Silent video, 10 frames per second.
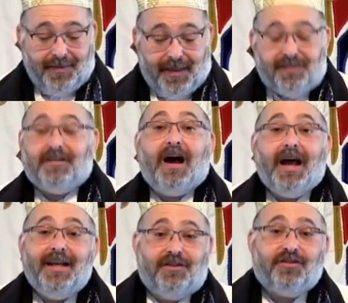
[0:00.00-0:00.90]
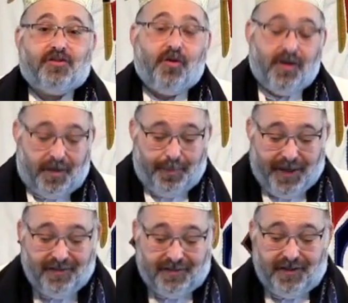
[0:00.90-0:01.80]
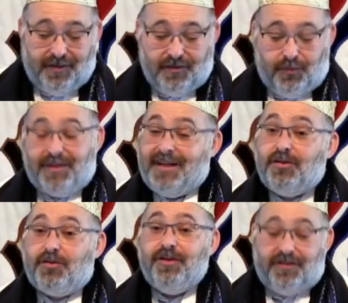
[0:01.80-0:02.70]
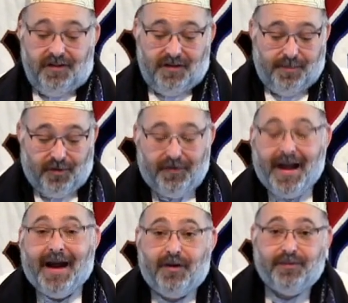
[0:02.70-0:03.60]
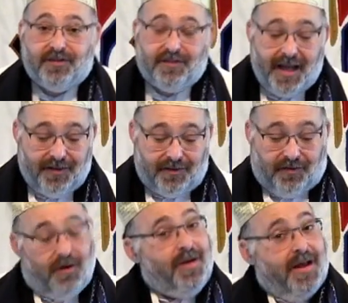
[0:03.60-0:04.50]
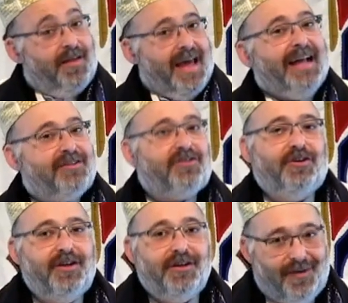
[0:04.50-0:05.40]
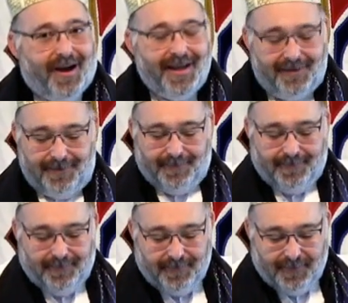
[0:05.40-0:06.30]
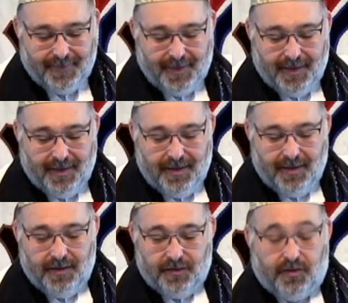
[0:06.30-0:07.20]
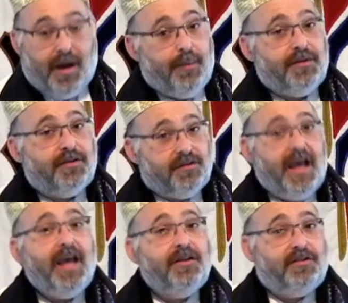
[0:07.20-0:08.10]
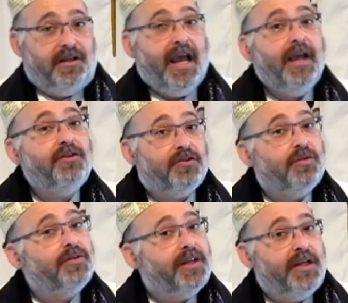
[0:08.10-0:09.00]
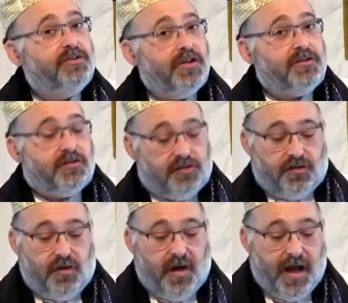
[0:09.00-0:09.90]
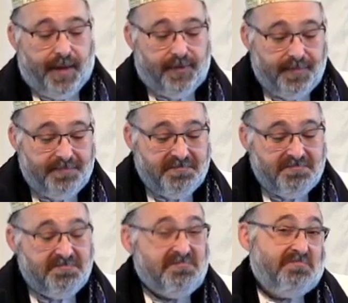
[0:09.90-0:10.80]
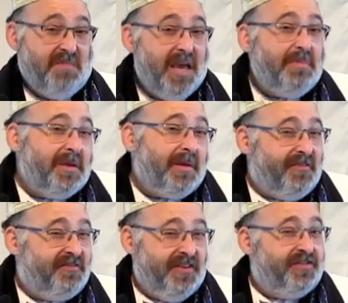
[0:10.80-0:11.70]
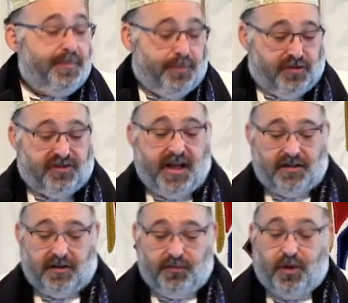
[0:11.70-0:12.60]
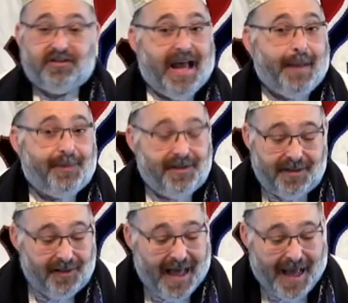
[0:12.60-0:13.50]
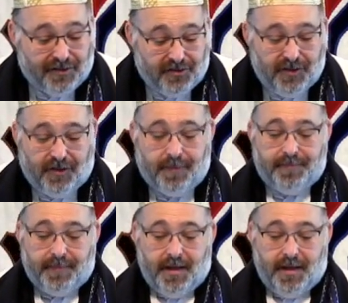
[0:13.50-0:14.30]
they sign historic peace deals with an increasing number of Arab states. So that's good, right? So I would say to the angel that had just described maybe about 50% of what's happened in the last year,